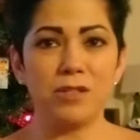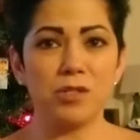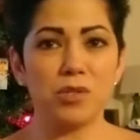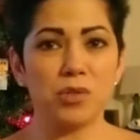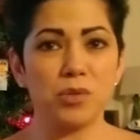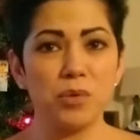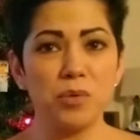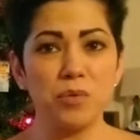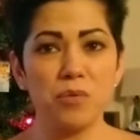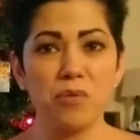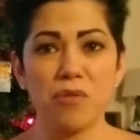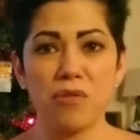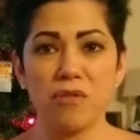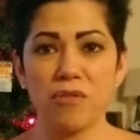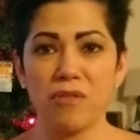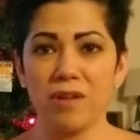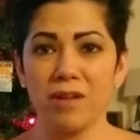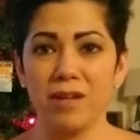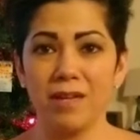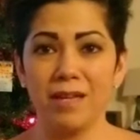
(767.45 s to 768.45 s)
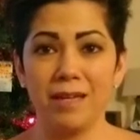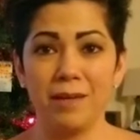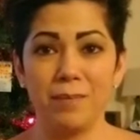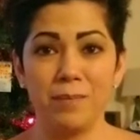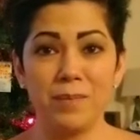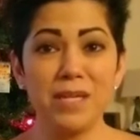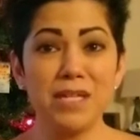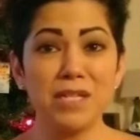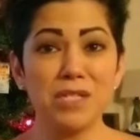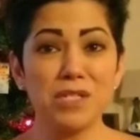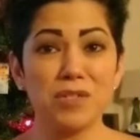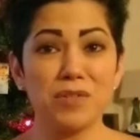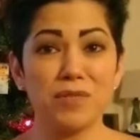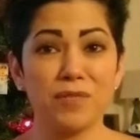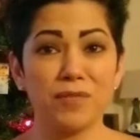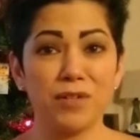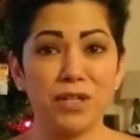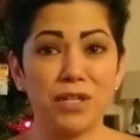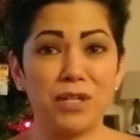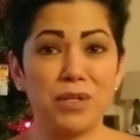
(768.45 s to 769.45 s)
truth means
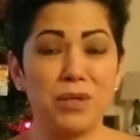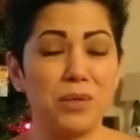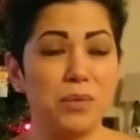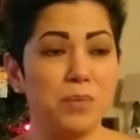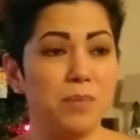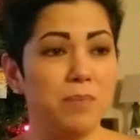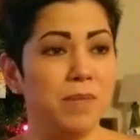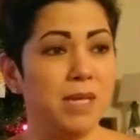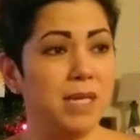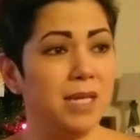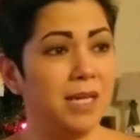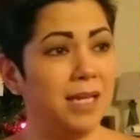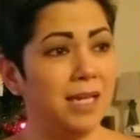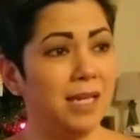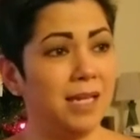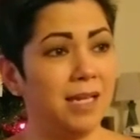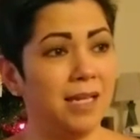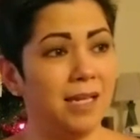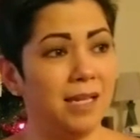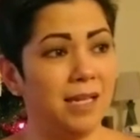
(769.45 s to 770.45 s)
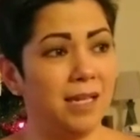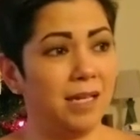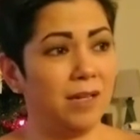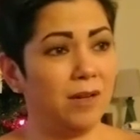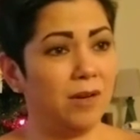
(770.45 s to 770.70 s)
for you. Meaning,